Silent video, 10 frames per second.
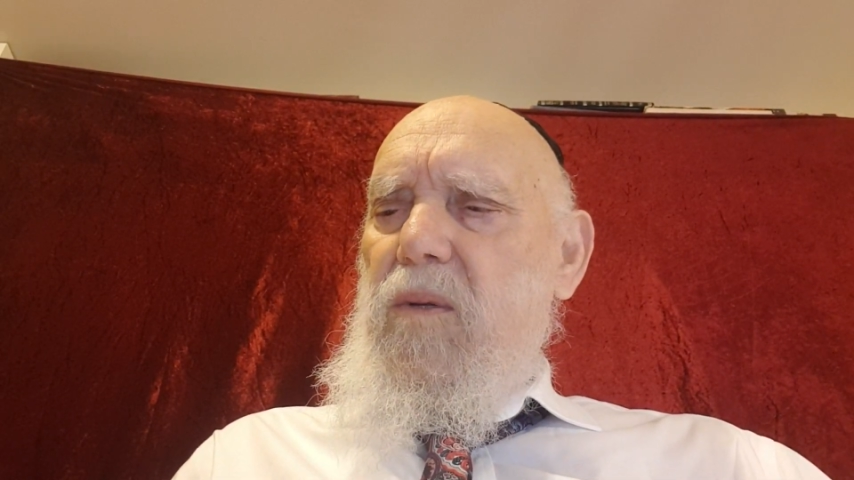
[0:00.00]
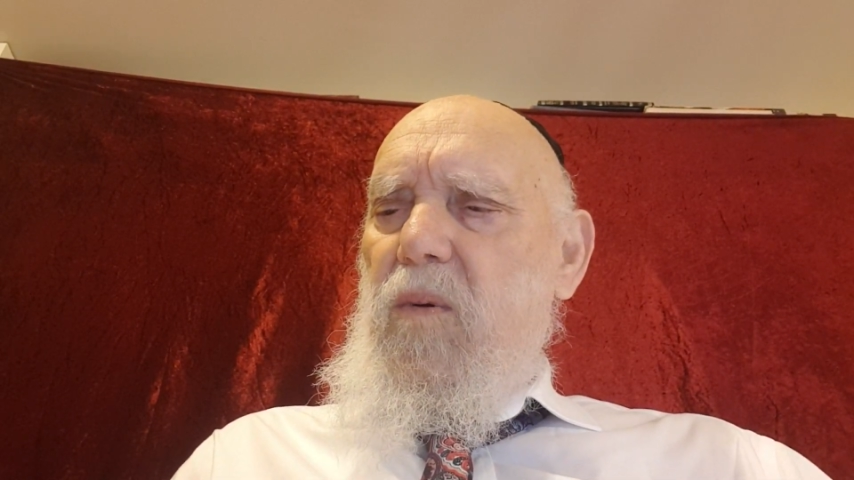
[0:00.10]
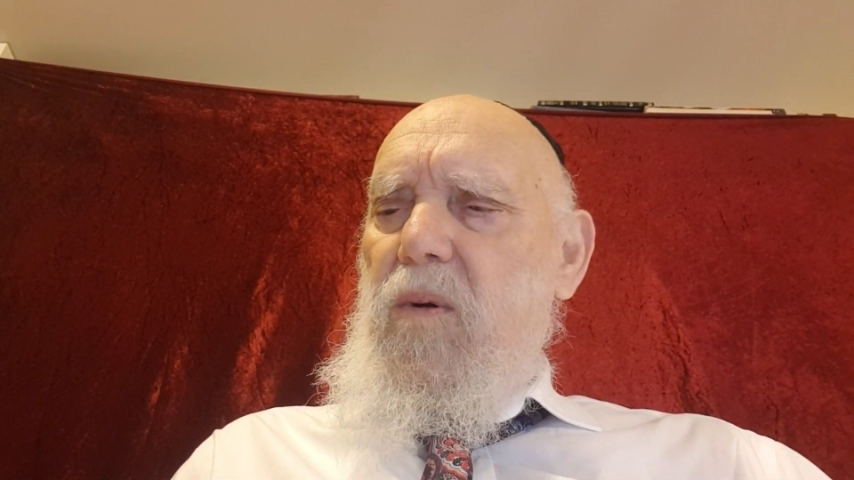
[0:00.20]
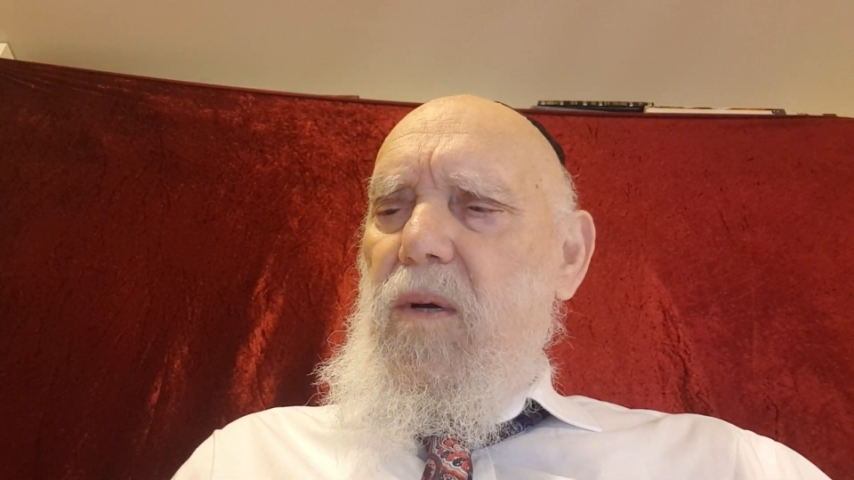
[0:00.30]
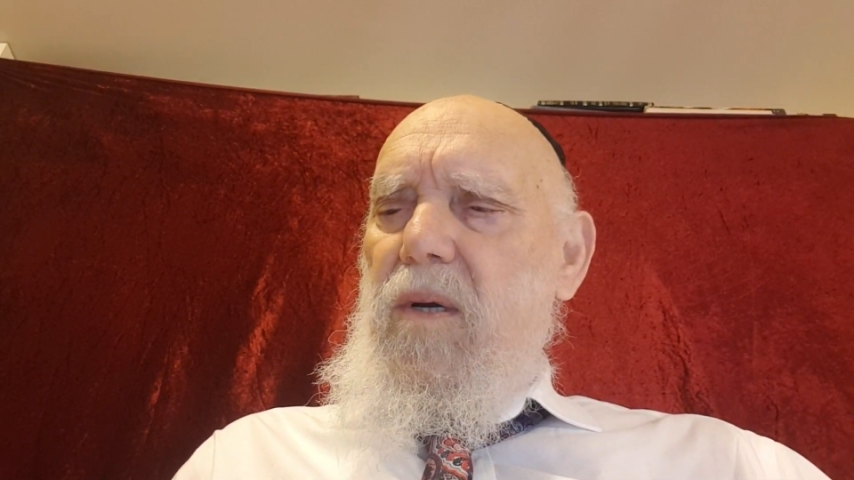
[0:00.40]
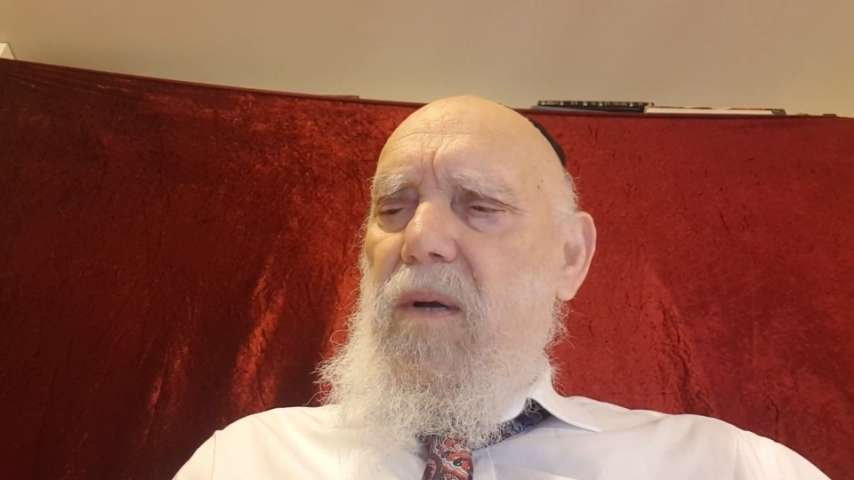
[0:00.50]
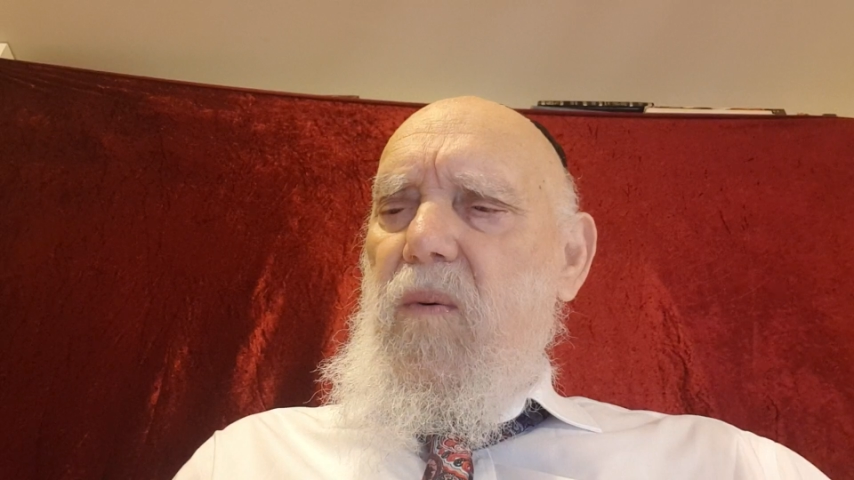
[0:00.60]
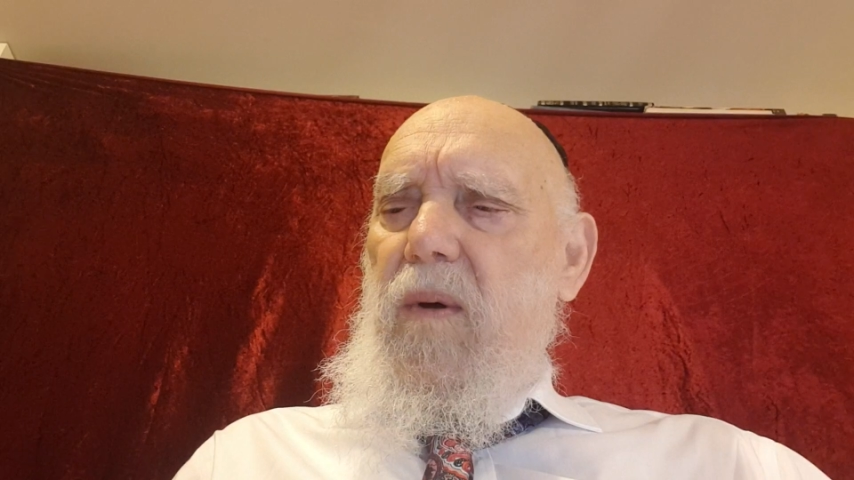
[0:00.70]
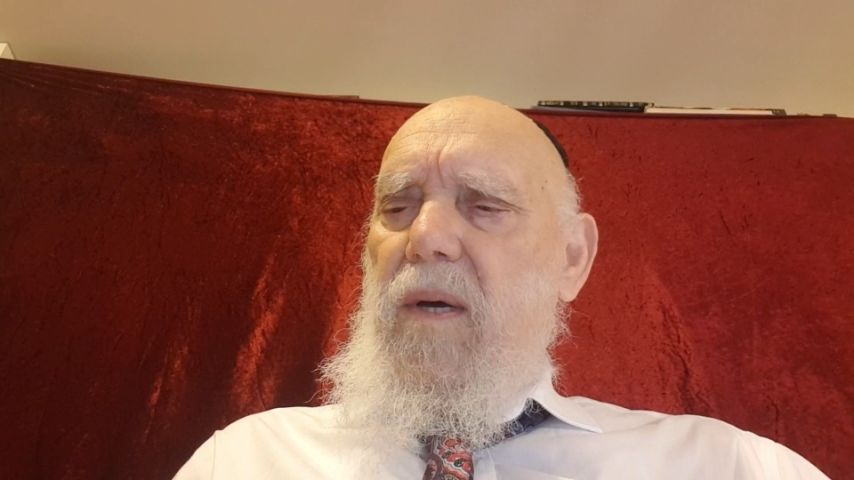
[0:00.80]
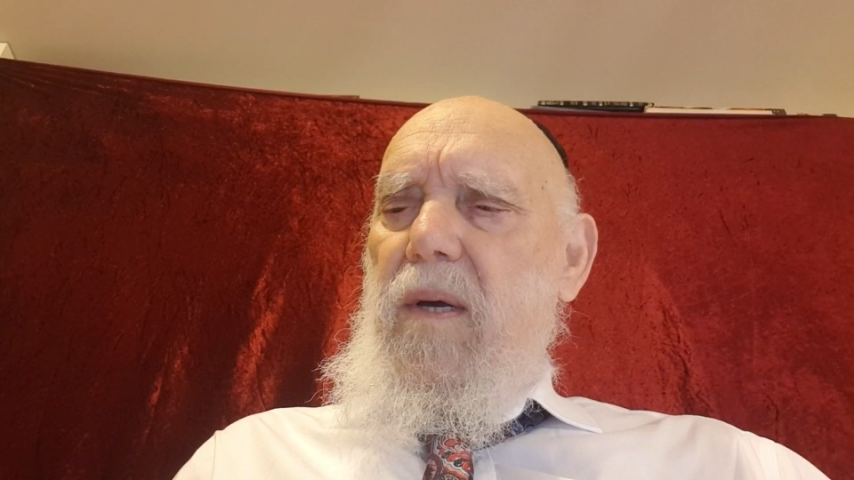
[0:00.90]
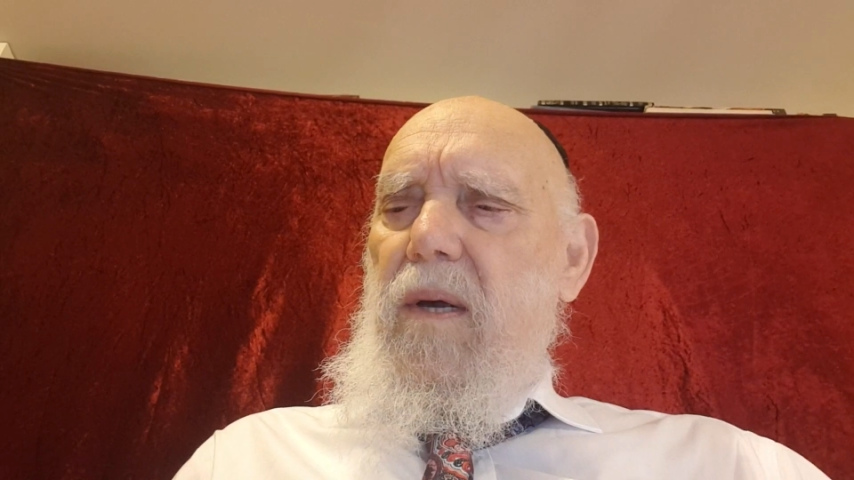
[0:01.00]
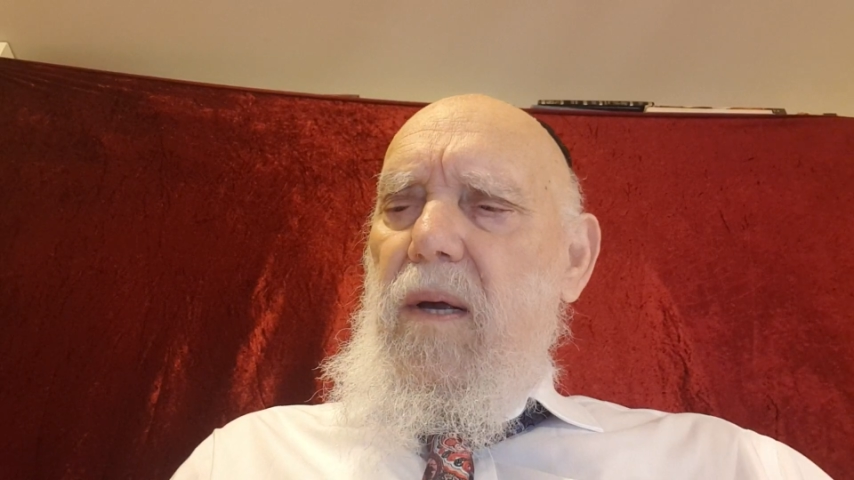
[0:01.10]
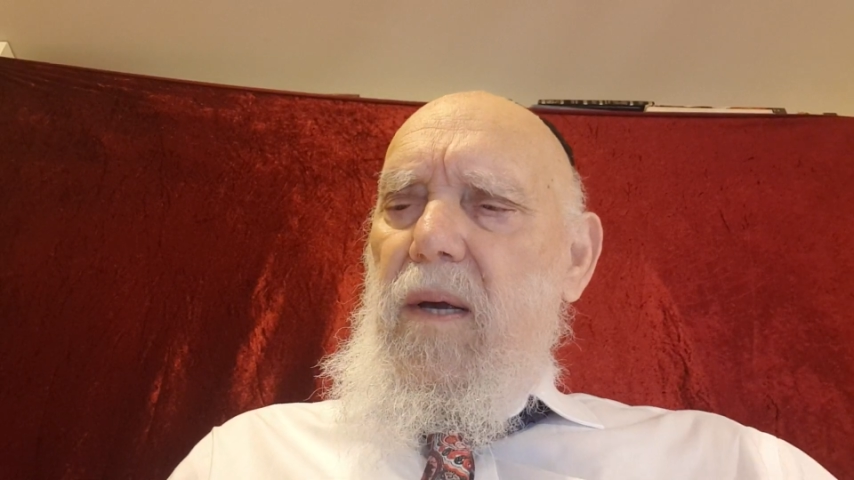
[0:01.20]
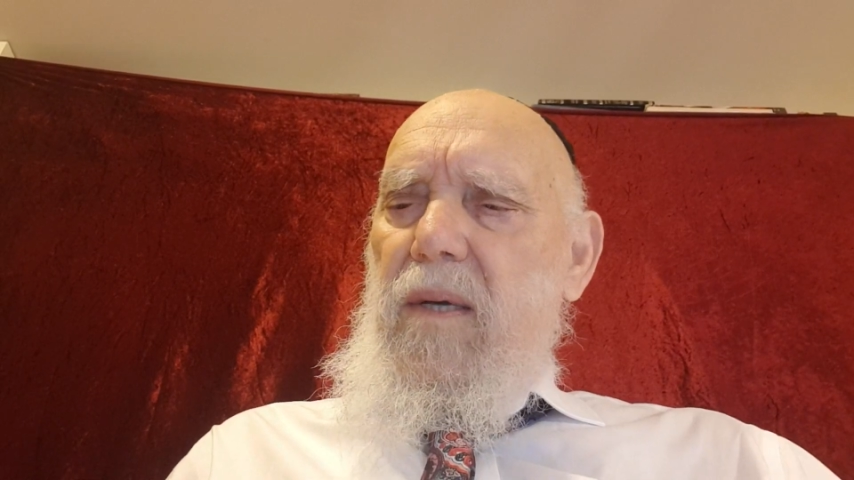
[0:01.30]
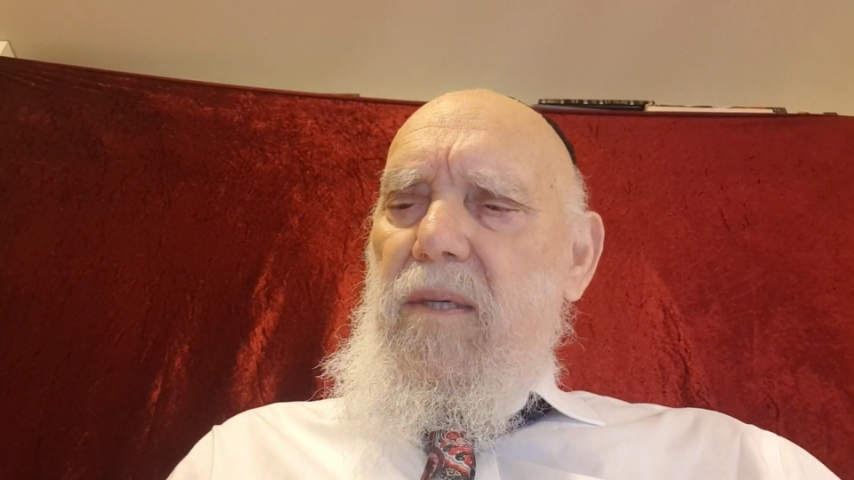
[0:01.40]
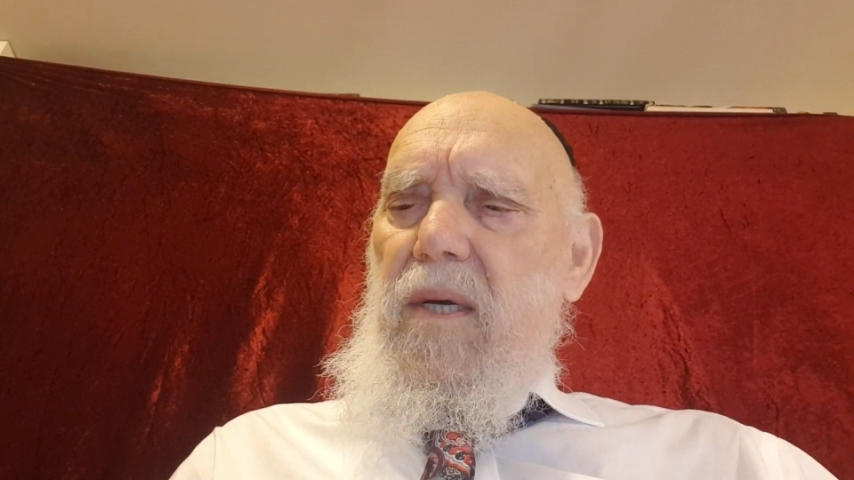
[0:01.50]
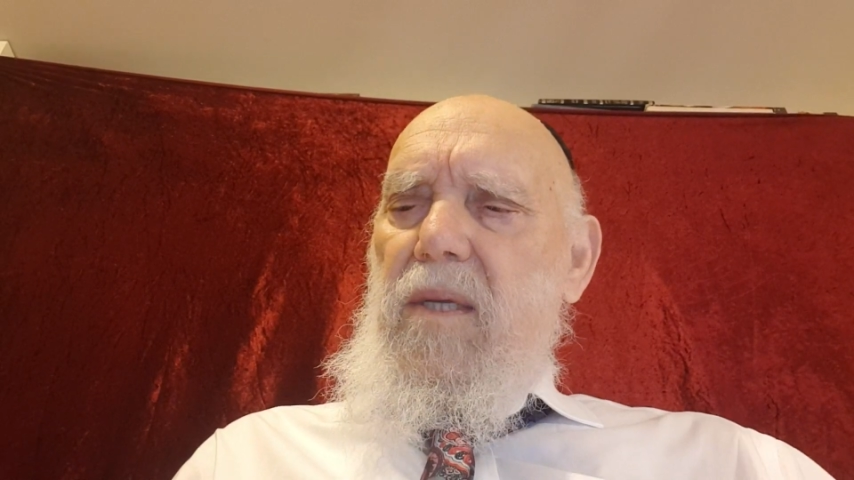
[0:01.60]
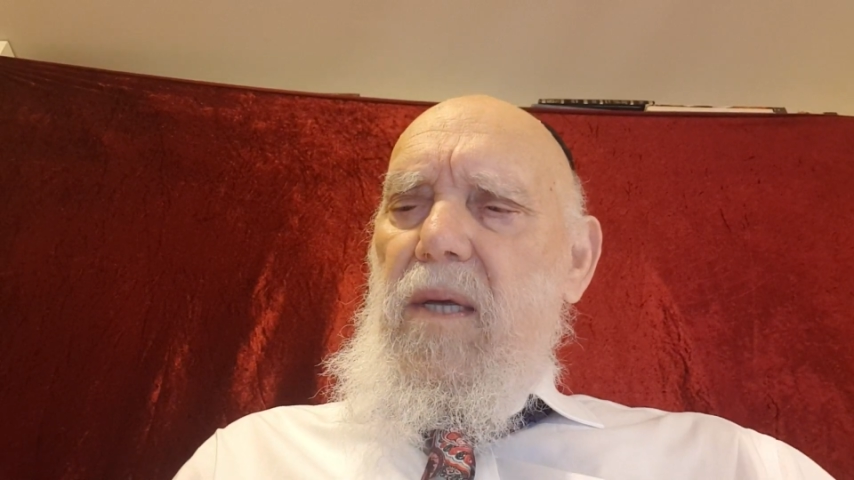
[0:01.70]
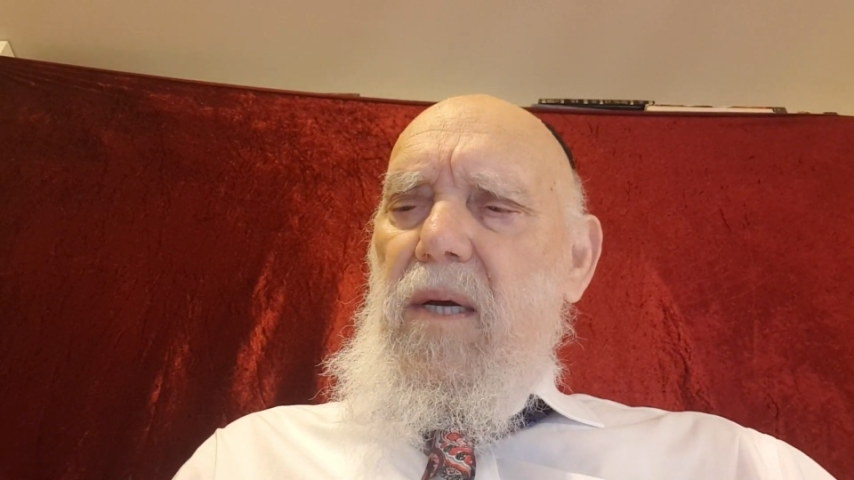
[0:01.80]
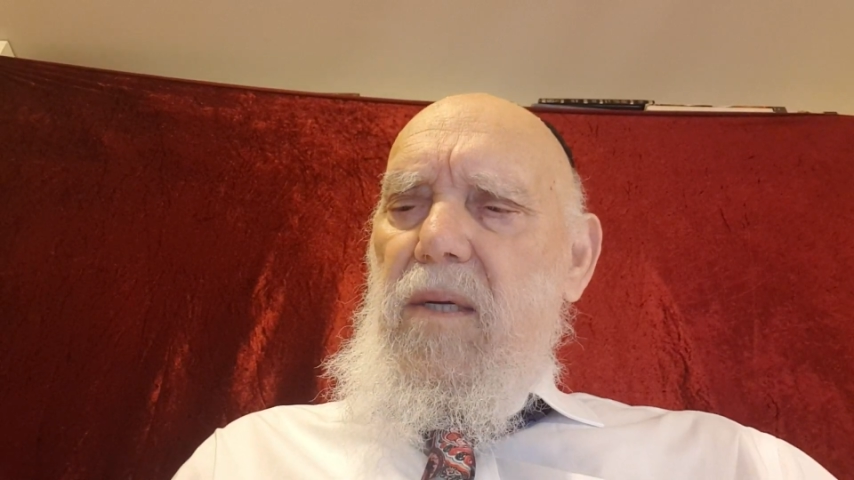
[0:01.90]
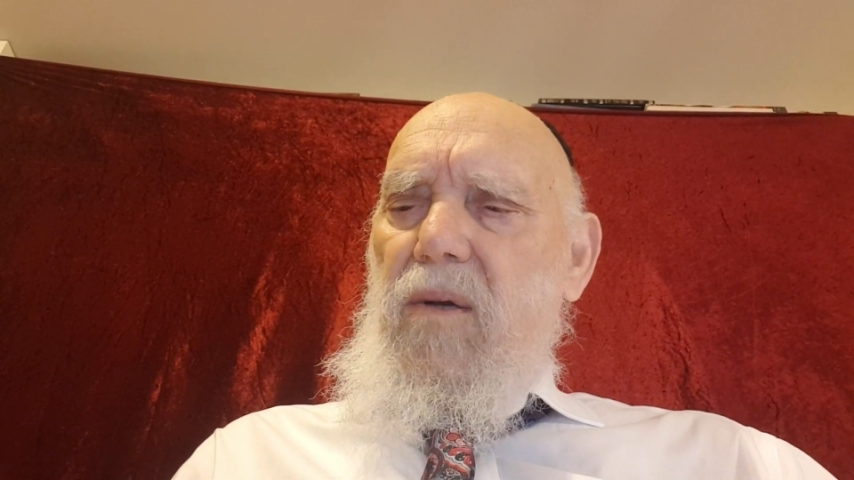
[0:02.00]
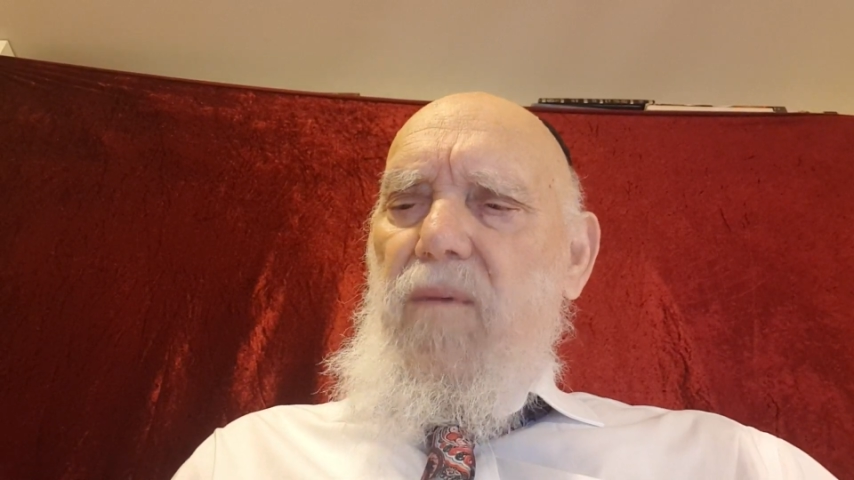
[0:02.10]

to clean away the dirt